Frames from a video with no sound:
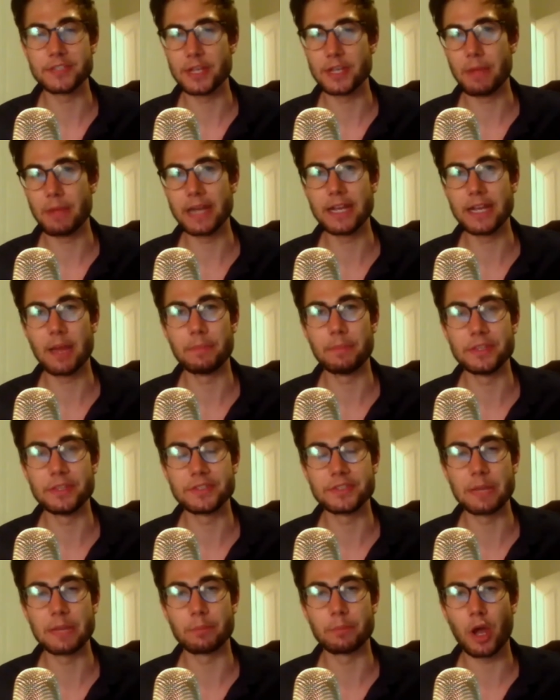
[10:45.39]
It might not be the
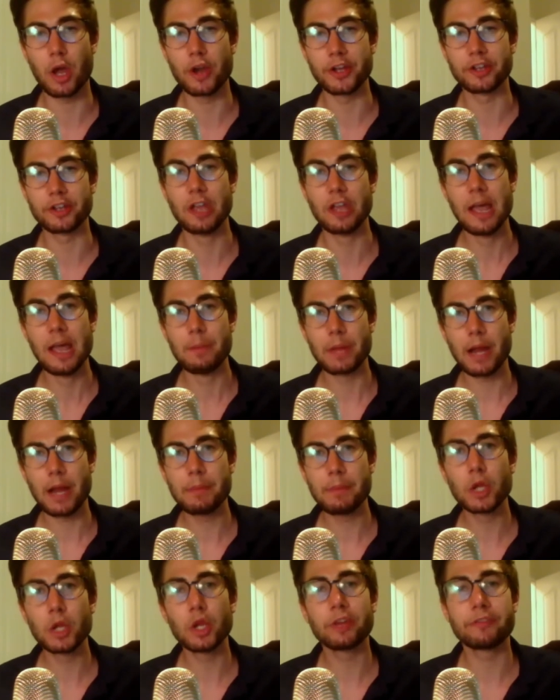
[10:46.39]
same product, but I'm
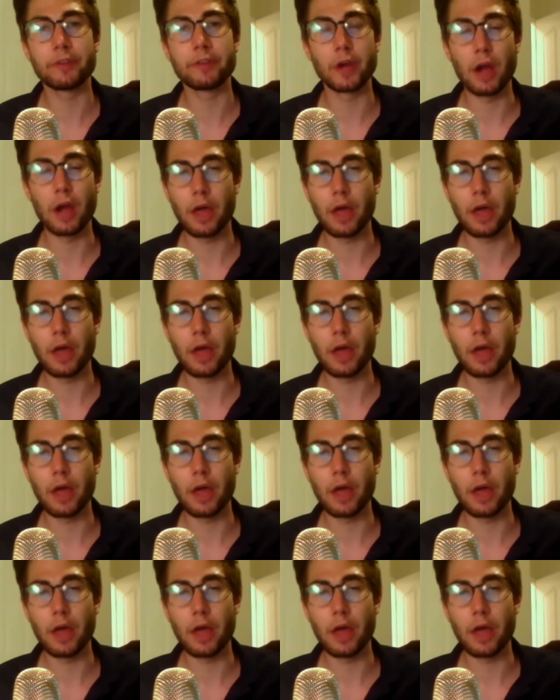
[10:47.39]
going to look for